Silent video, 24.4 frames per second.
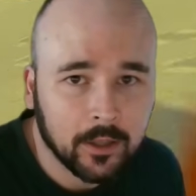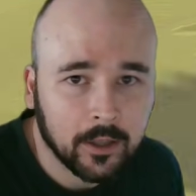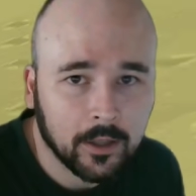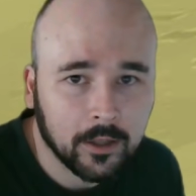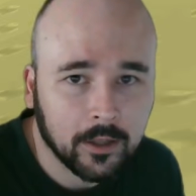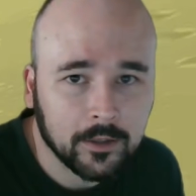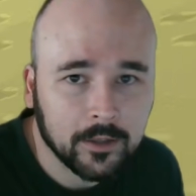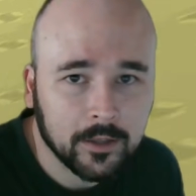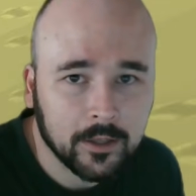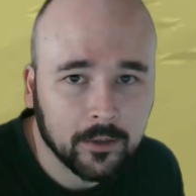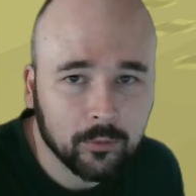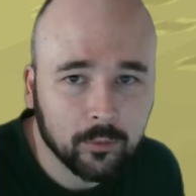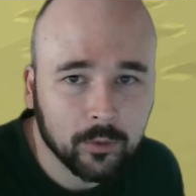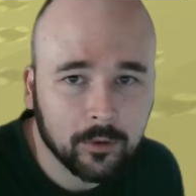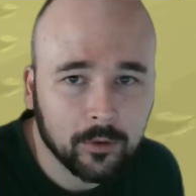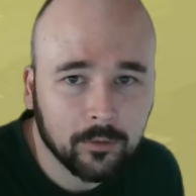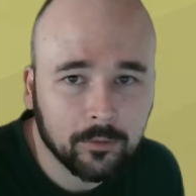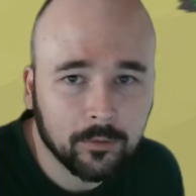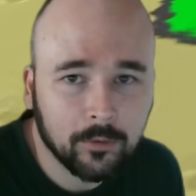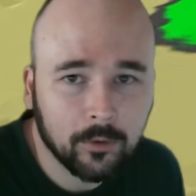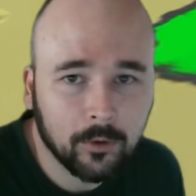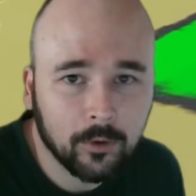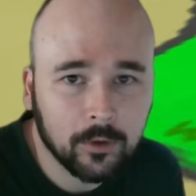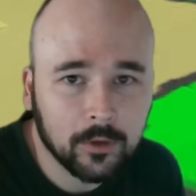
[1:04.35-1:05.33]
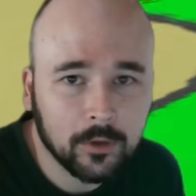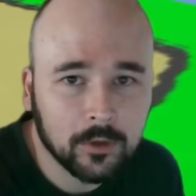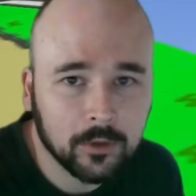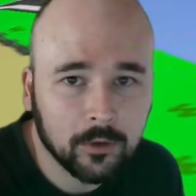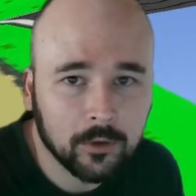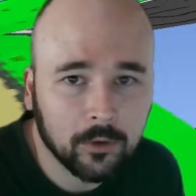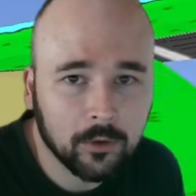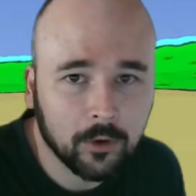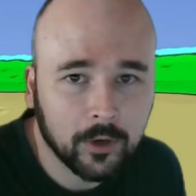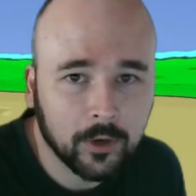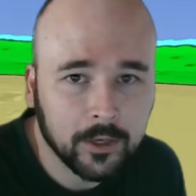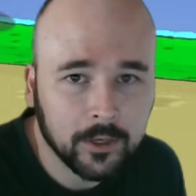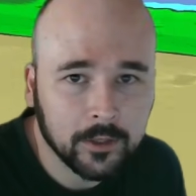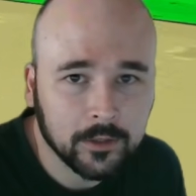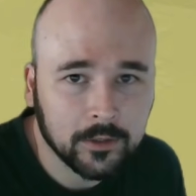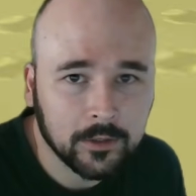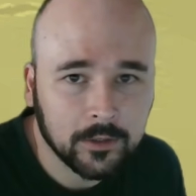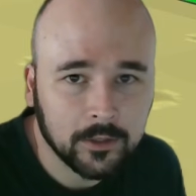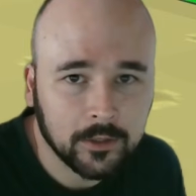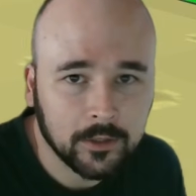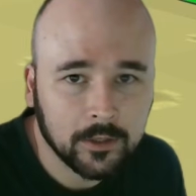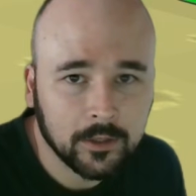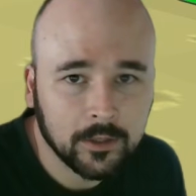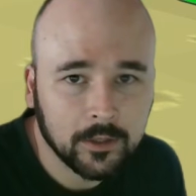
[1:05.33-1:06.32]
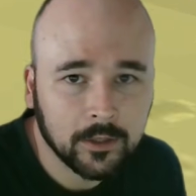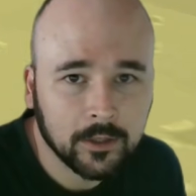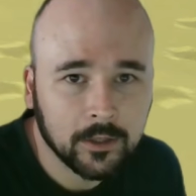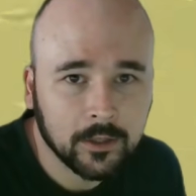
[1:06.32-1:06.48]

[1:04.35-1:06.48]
and they will fall correctly.